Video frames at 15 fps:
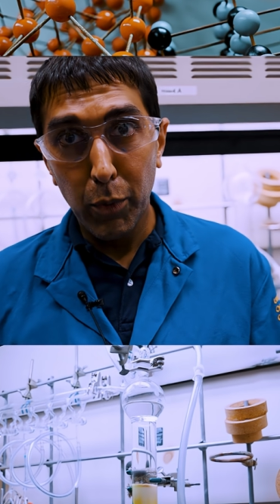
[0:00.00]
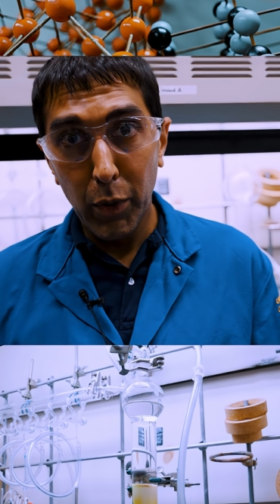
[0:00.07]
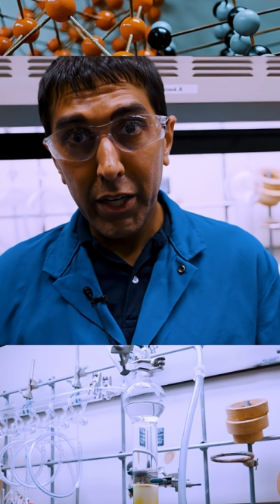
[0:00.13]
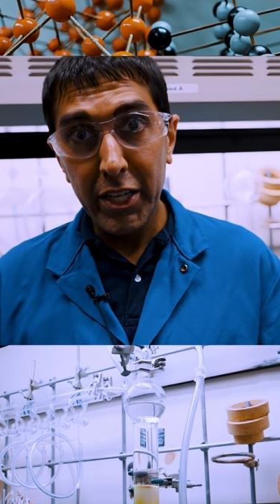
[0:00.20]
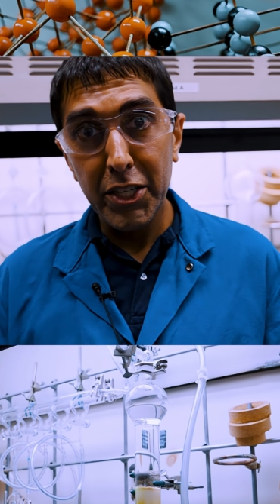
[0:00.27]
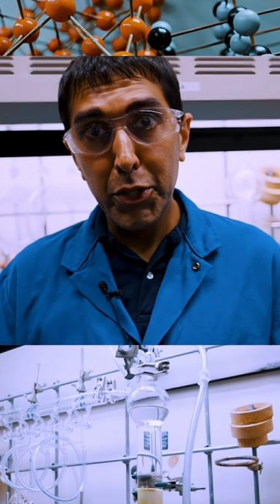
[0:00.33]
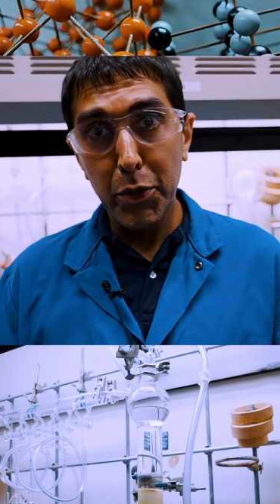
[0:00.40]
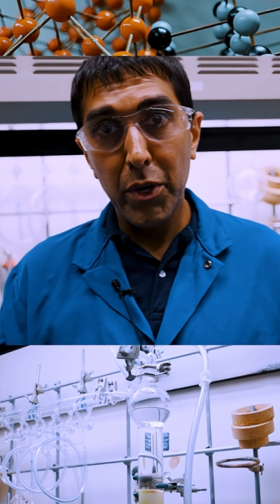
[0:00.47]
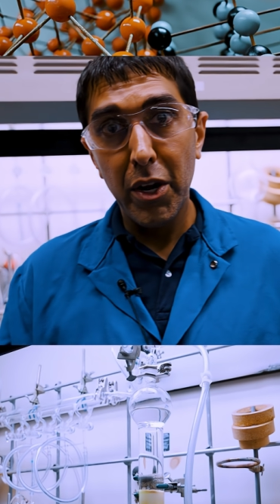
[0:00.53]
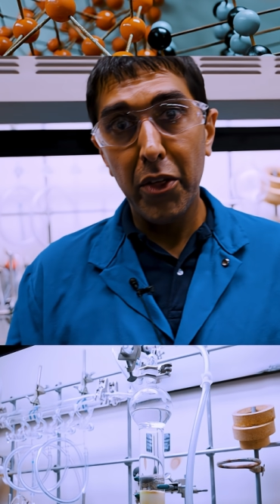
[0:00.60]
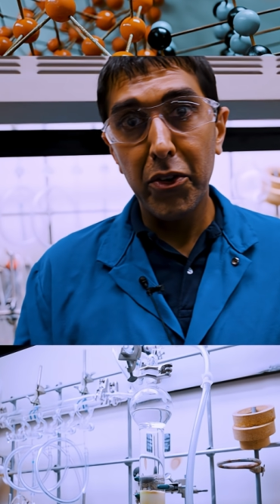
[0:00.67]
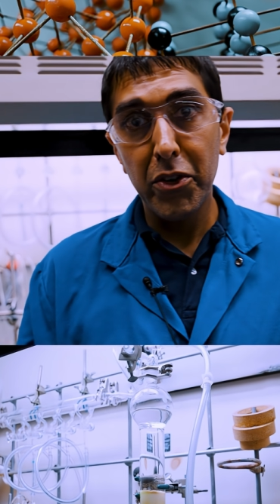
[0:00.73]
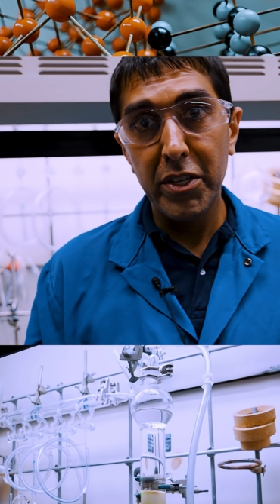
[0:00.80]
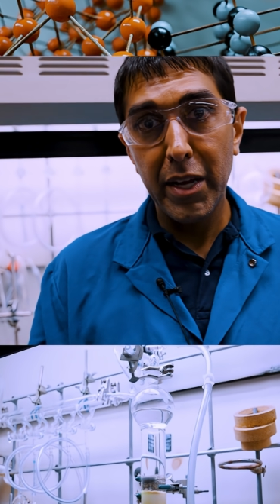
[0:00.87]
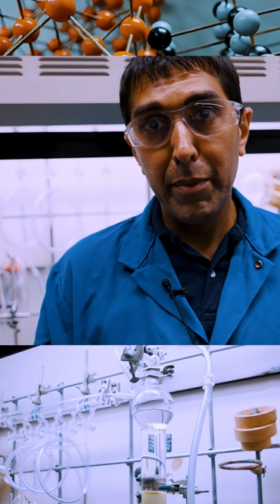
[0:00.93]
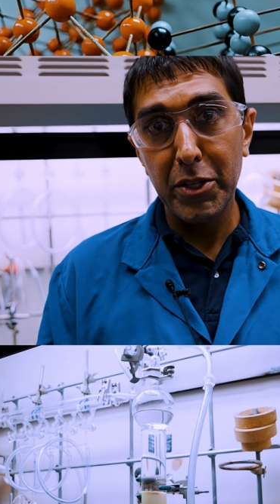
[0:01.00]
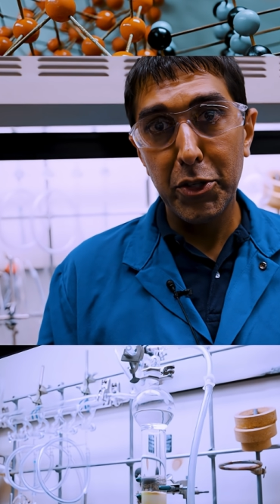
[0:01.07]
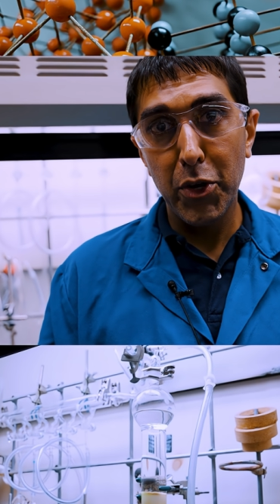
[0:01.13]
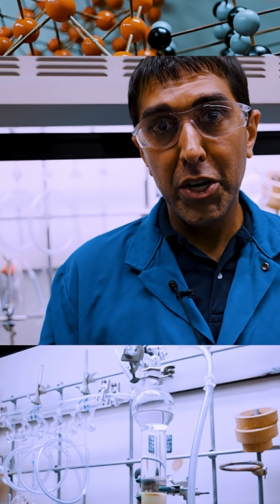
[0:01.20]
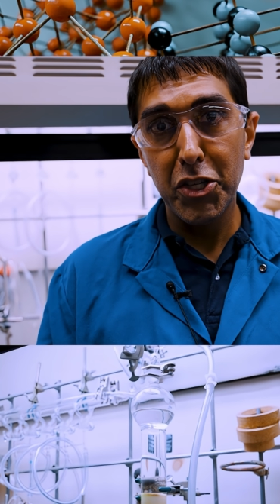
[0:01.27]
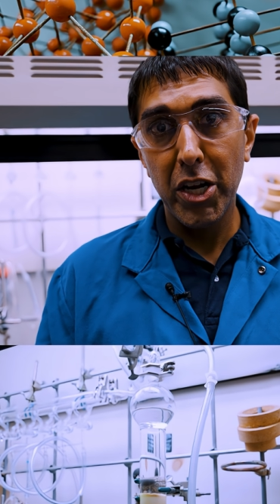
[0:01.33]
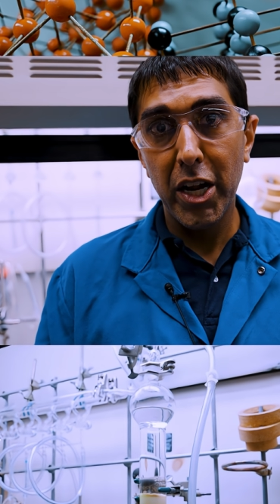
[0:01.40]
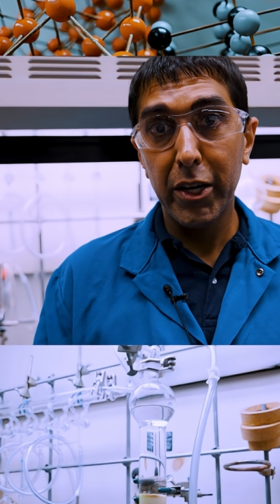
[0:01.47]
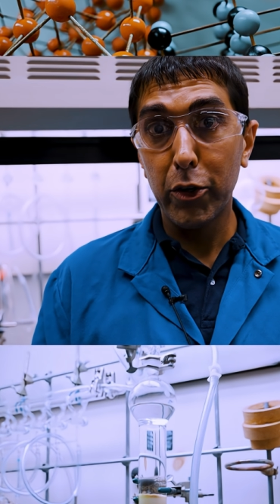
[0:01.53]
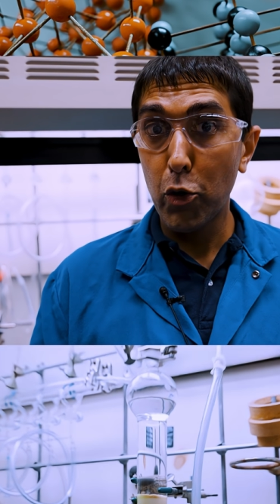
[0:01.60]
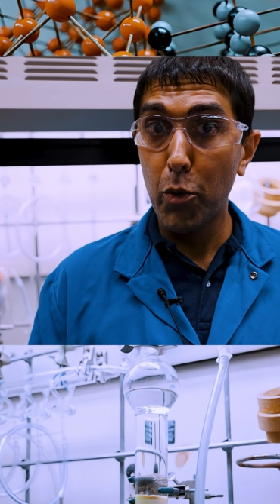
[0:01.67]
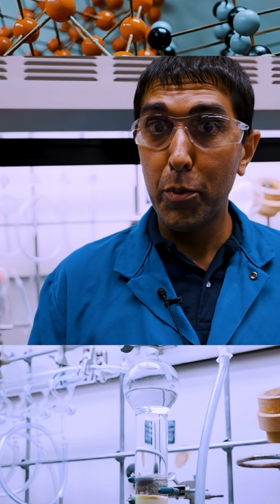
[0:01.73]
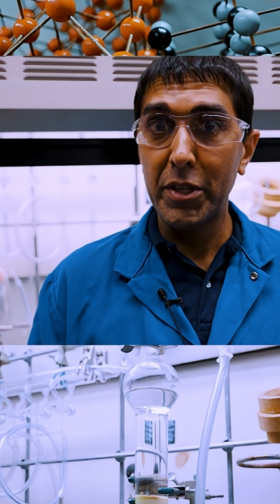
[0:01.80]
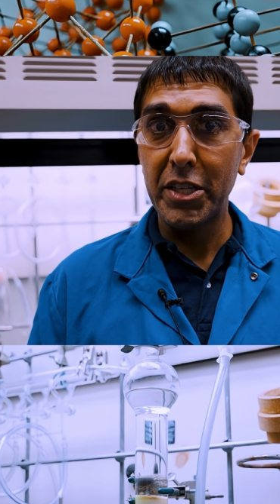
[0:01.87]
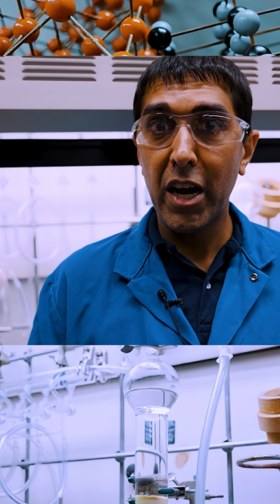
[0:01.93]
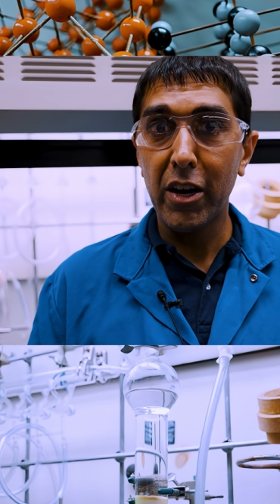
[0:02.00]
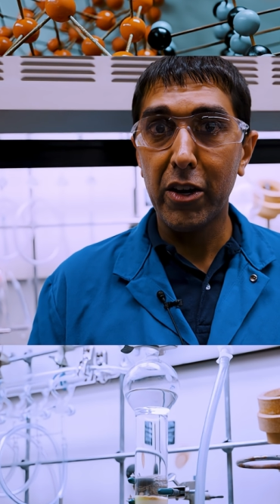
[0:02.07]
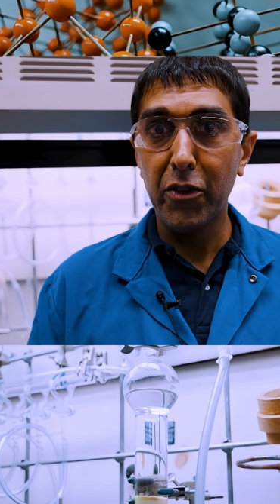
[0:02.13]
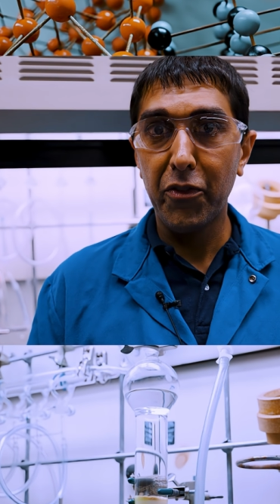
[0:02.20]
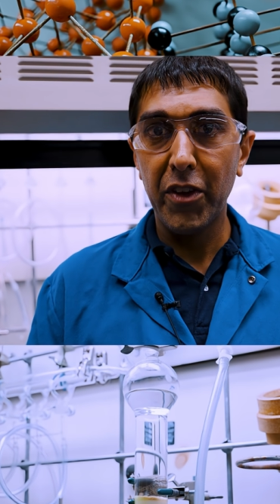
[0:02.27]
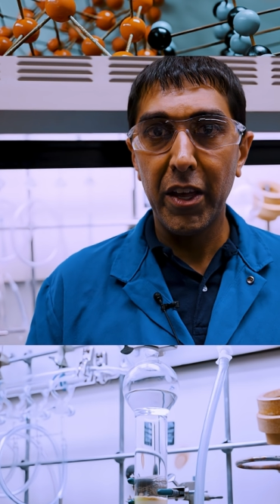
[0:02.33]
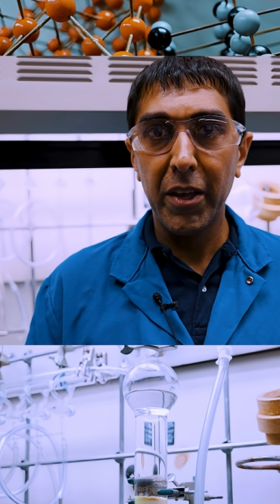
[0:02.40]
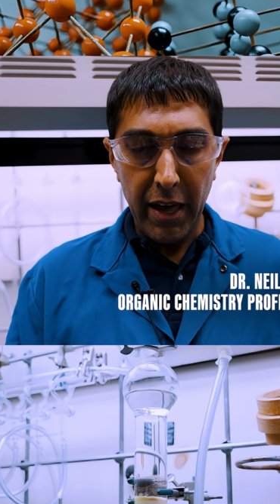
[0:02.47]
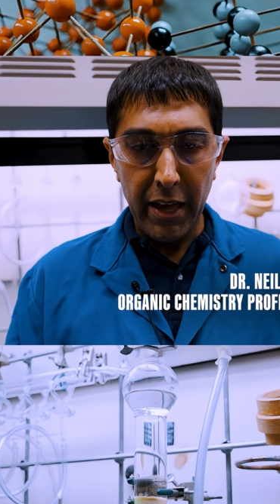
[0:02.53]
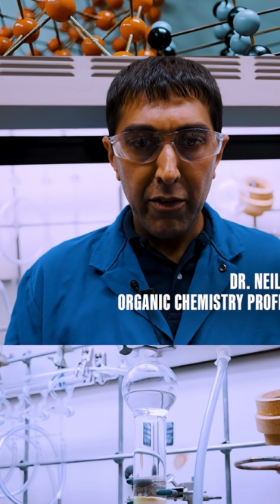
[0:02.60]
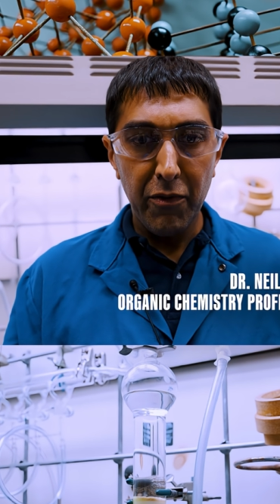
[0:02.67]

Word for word: We're going to do another demonstration on chromatography.